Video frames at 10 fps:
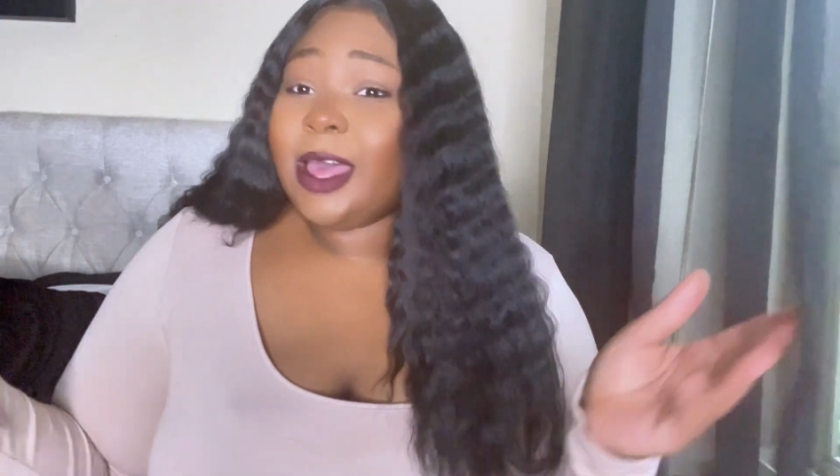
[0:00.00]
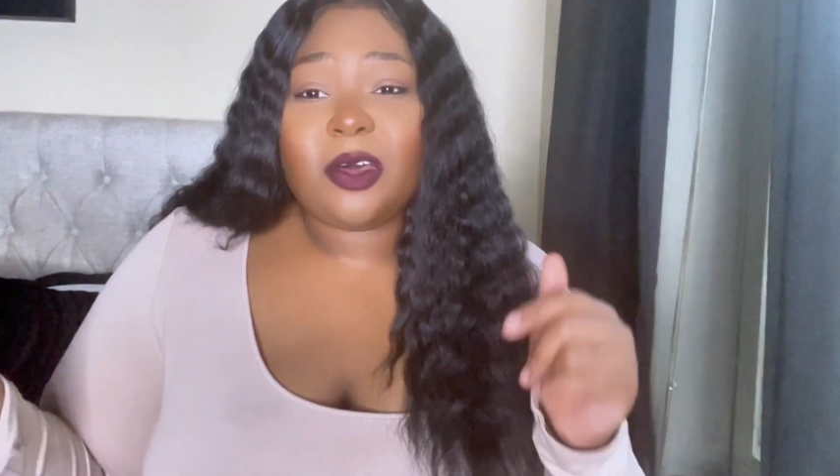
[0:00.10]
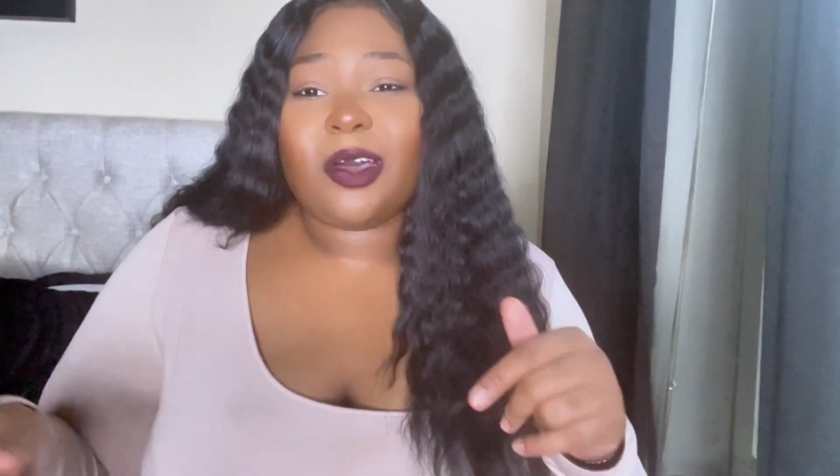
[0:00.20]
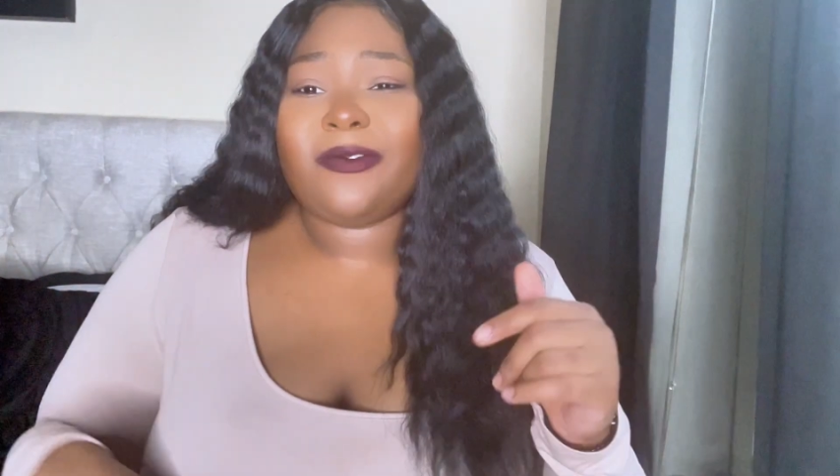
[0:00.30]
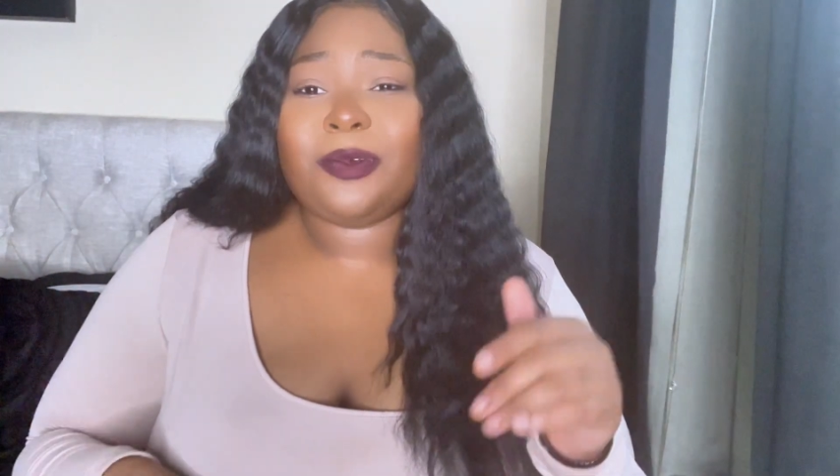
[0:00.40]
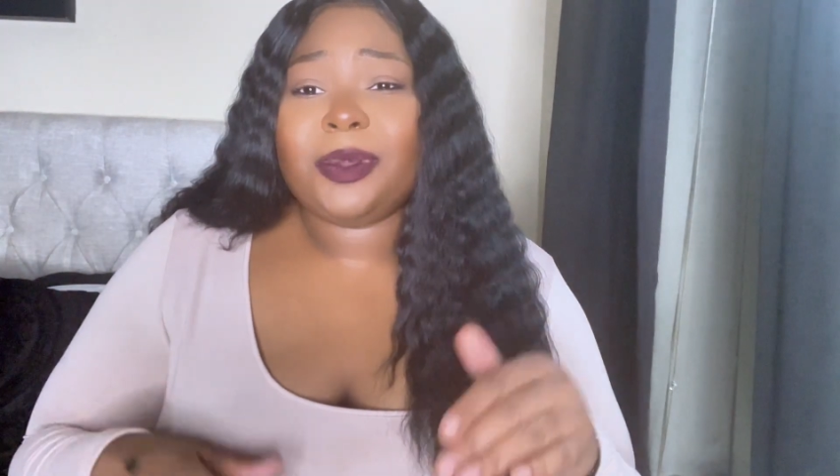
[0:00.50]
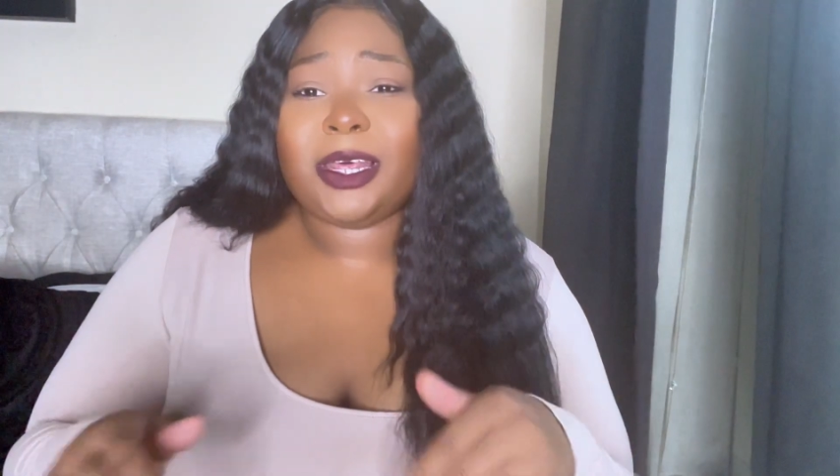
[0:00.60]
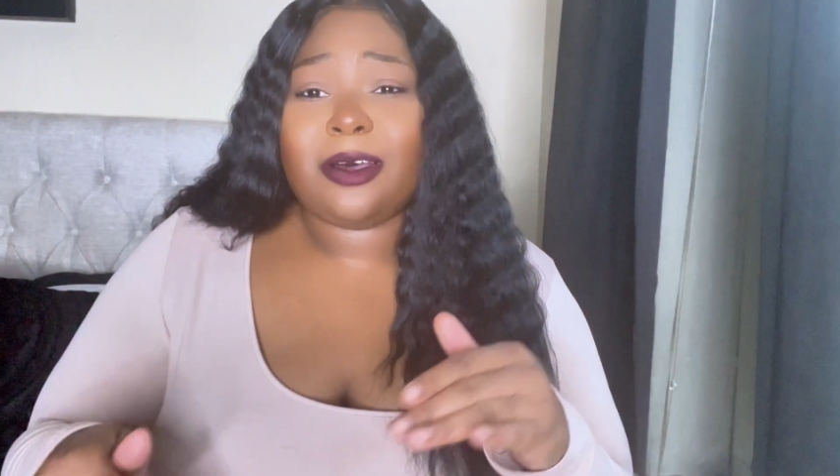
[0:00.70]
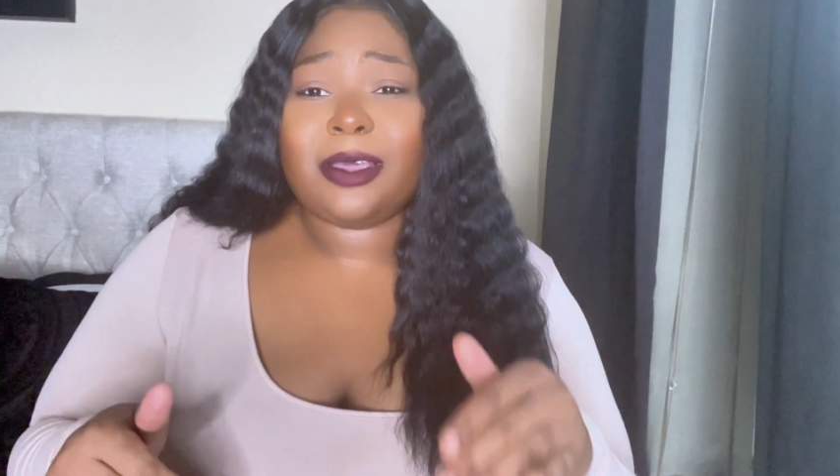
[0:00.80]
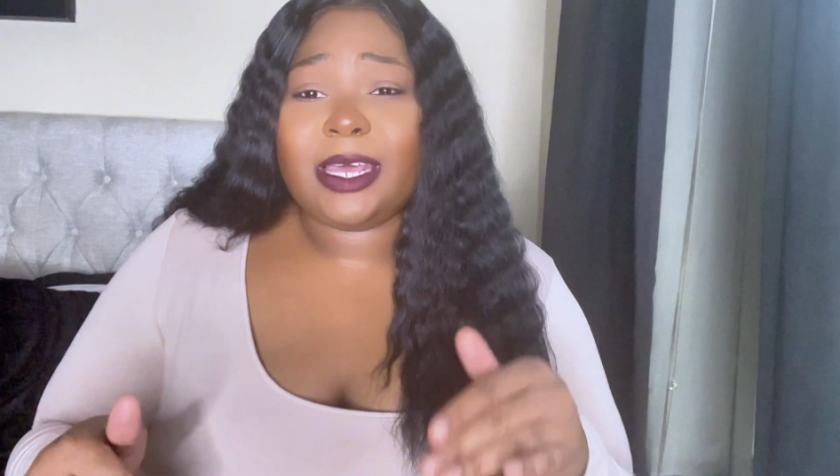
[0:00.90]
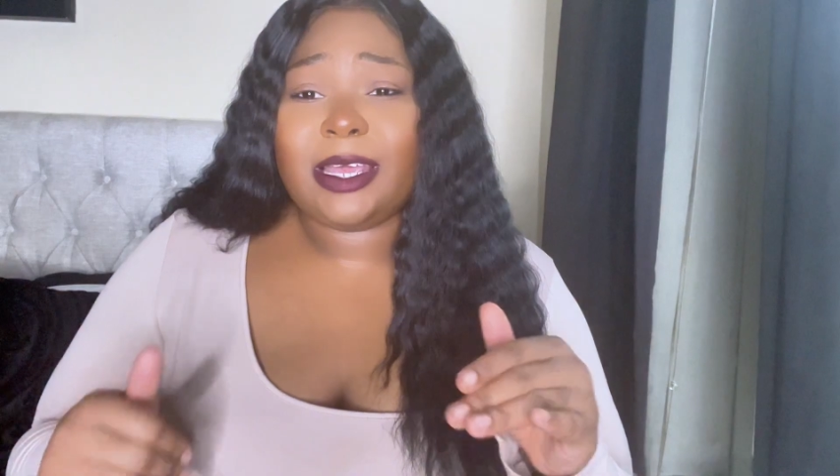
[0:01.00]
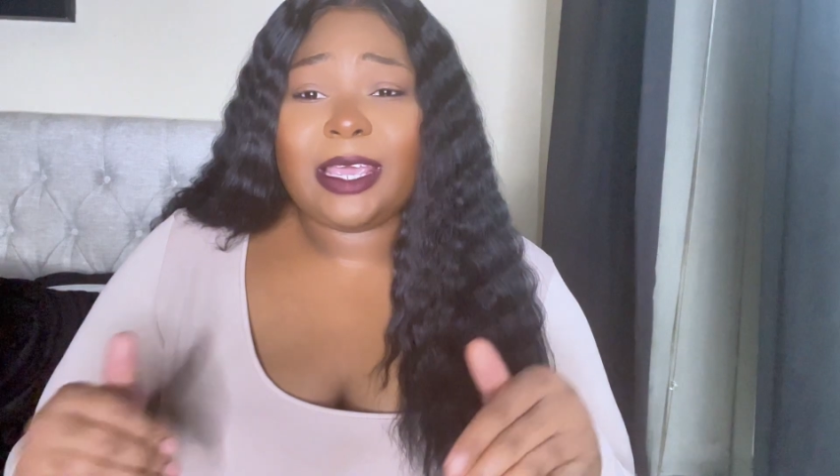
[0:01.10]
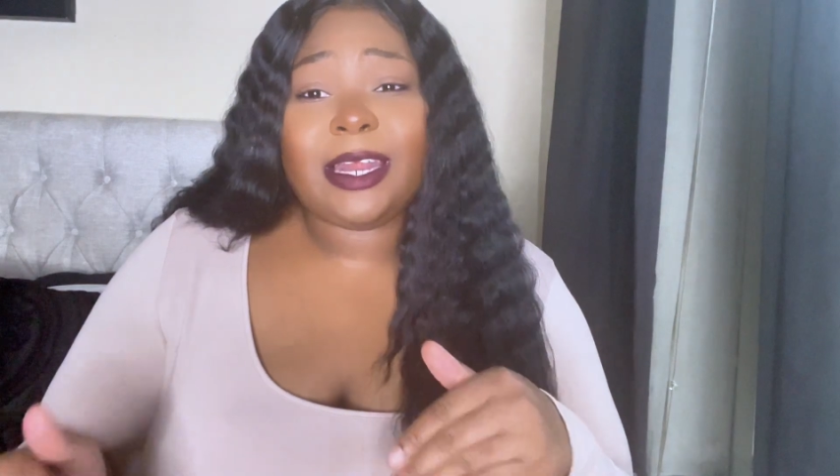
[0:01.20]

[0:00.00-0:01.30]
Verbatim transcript: So if you plan on getting